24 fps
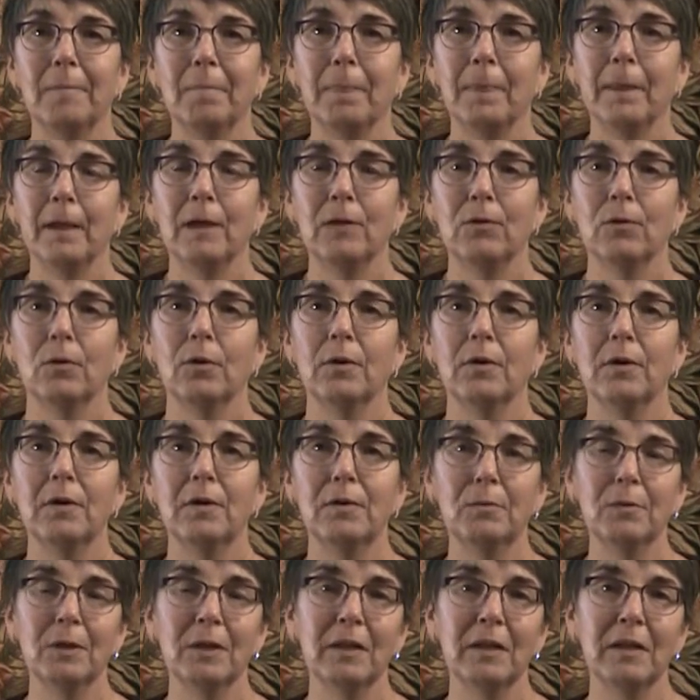in order to
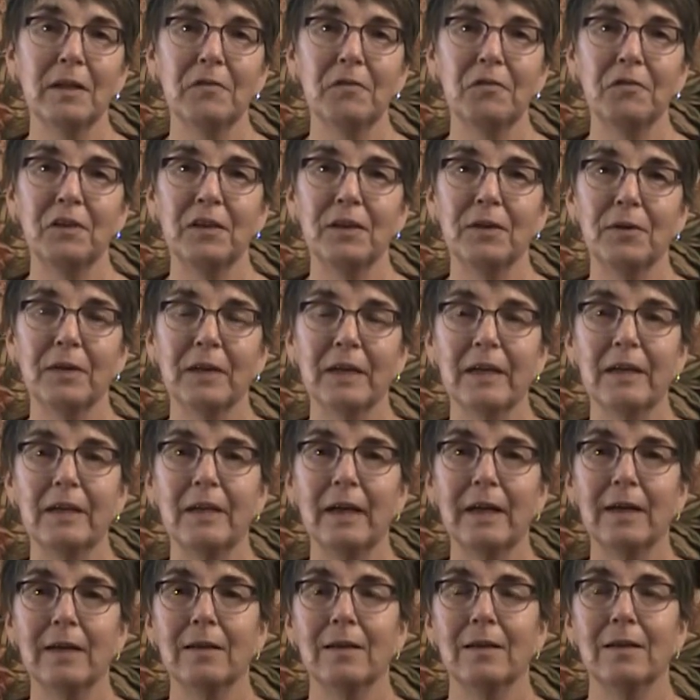really feel
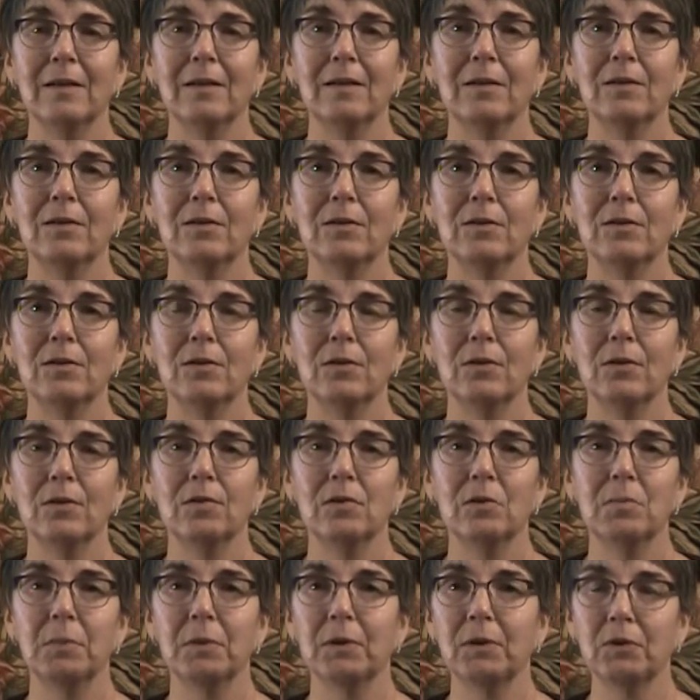connected to the
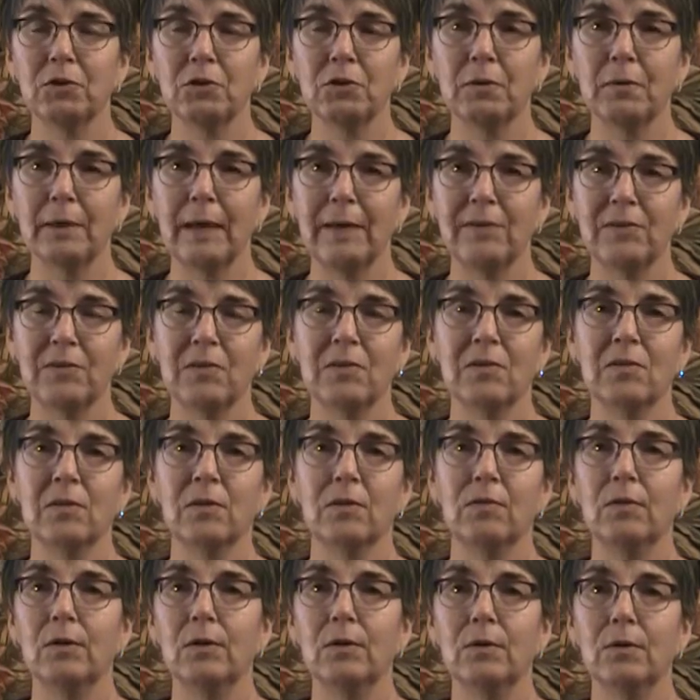spiritual essence
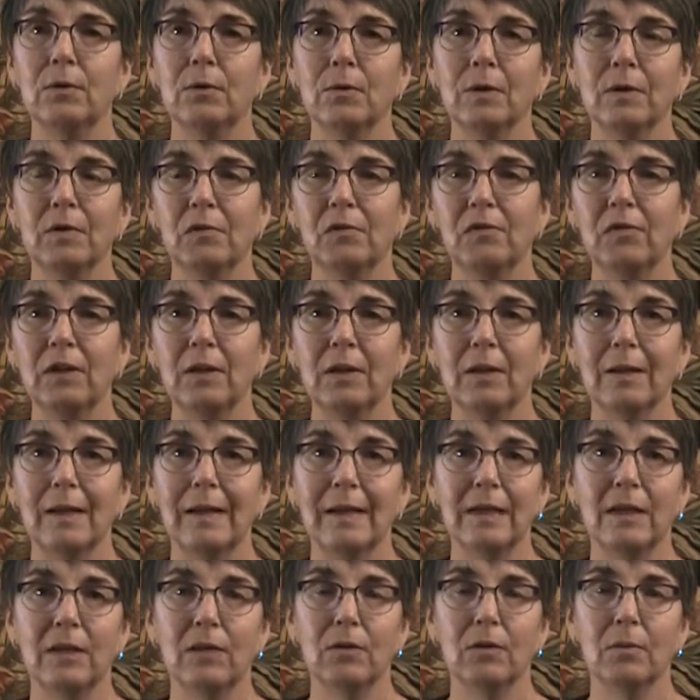of you and feel
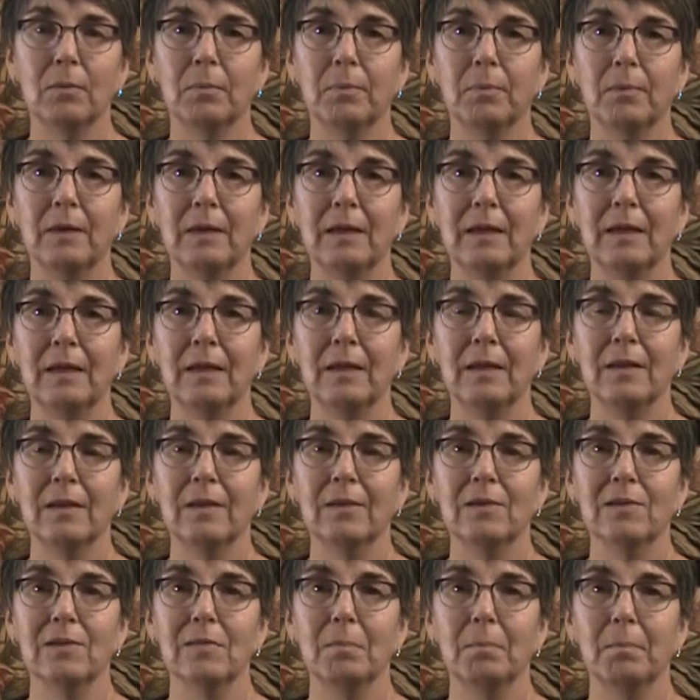like you're bringing
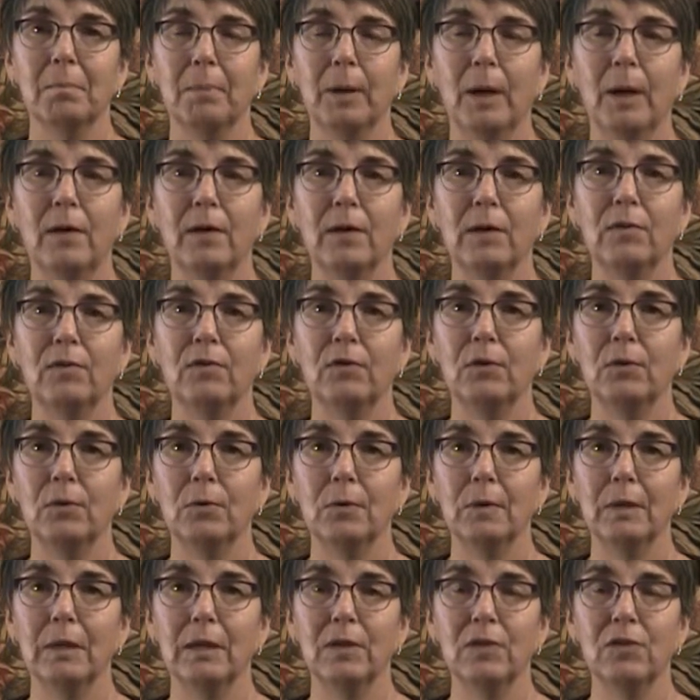this part of you
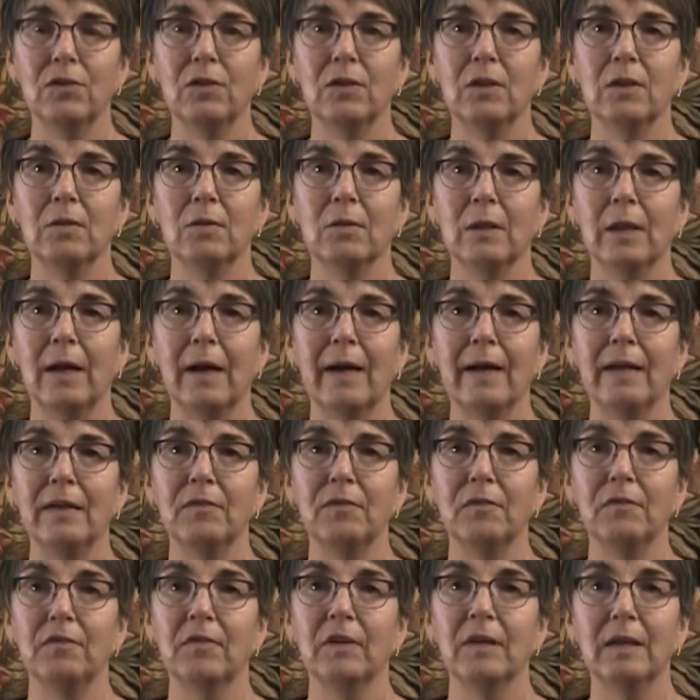into your
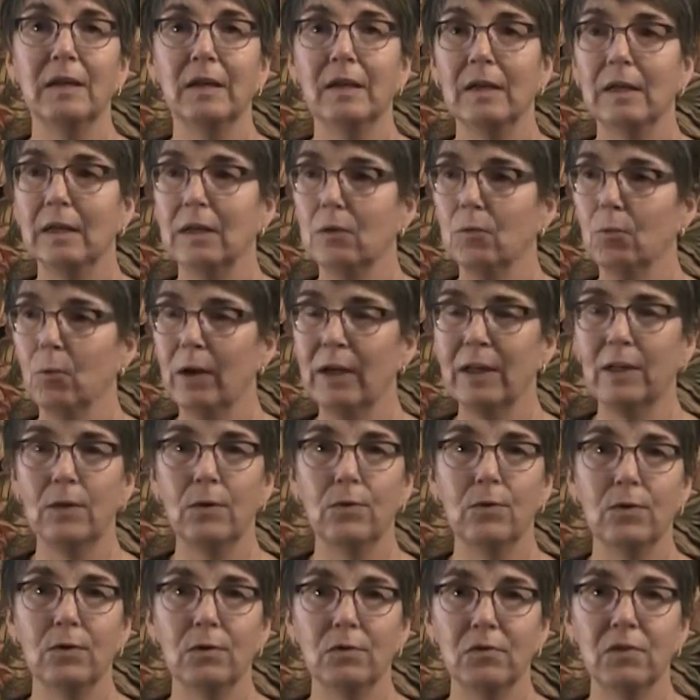life in what you
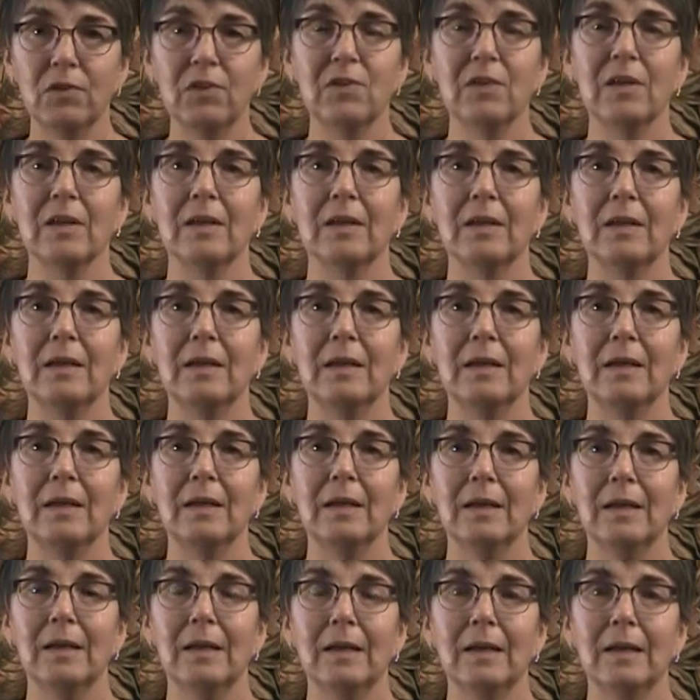do physically,
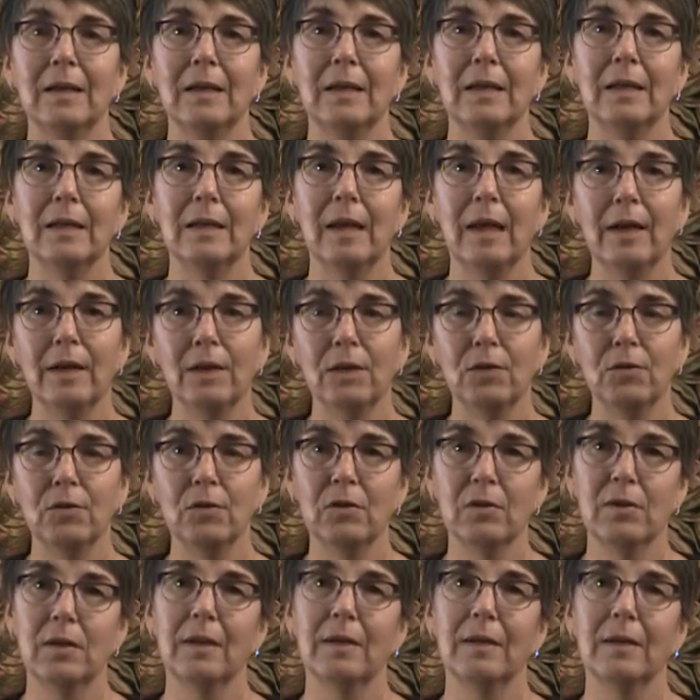in how you
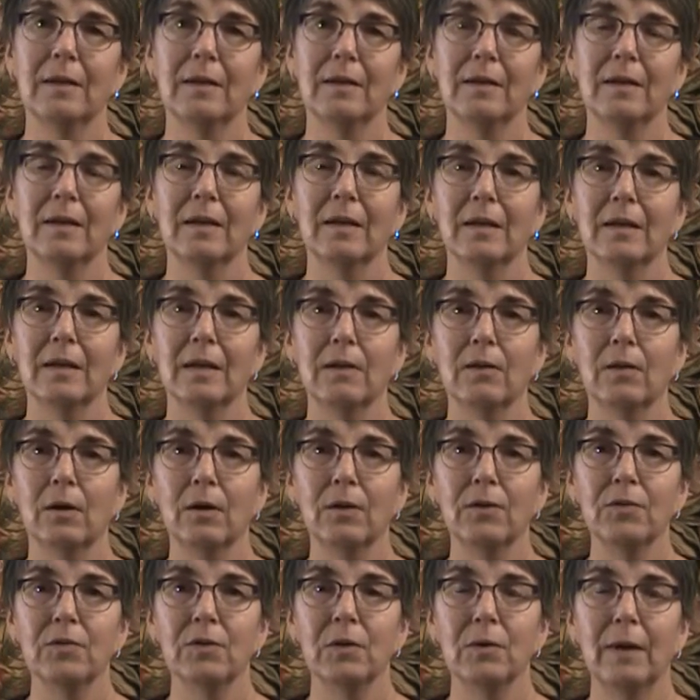think, and
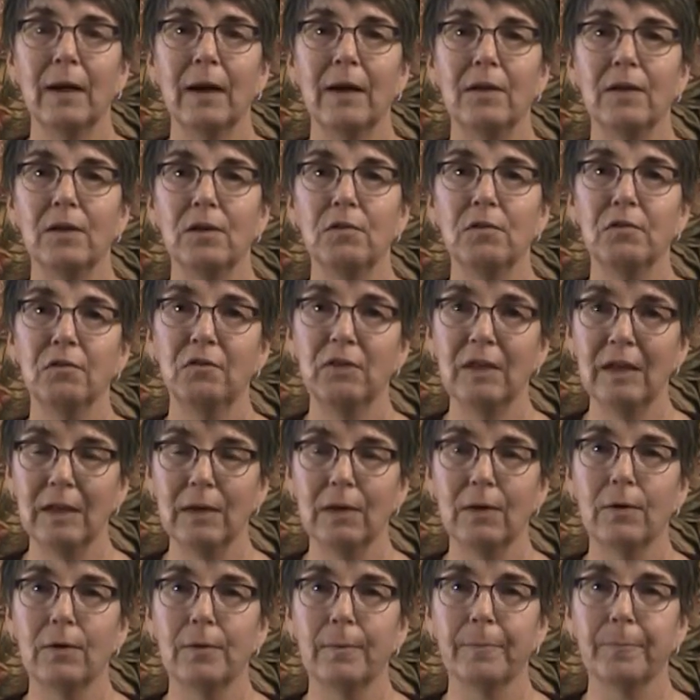also how you
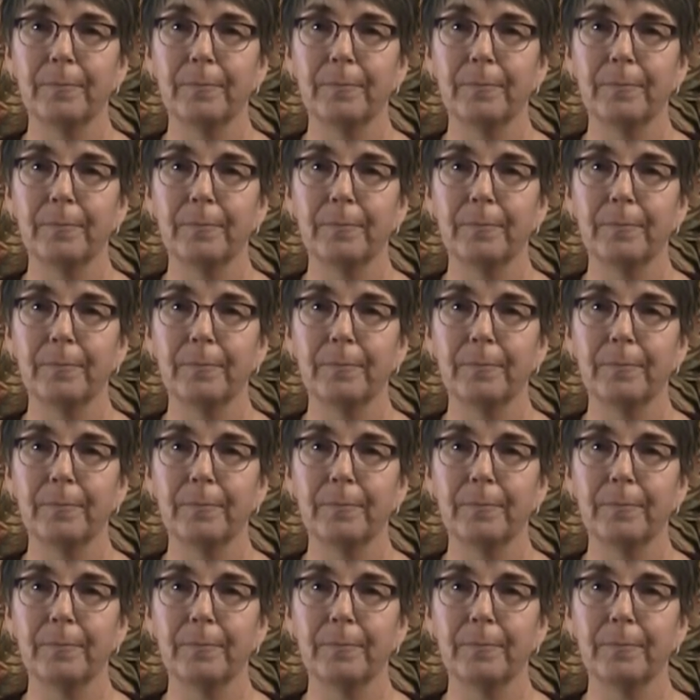feel.